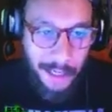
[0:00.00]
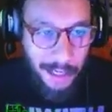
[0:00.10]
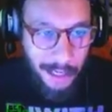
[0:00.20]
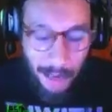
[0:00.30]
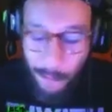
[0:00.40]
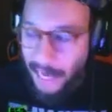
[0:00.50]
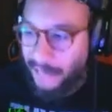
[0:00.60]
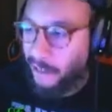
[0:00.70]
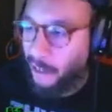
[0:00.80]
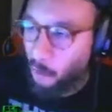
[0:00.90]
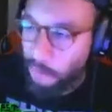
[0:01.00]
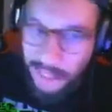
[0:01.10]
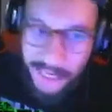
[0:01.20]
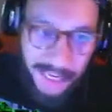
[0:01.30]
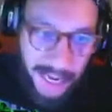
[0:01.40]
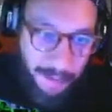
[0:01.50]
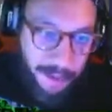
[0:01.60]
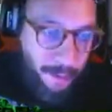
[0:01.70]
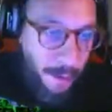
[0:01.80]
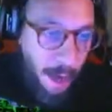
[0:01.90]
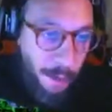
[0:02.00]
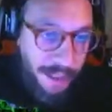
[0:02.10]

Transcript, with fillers: and we got the little play of the game as well with the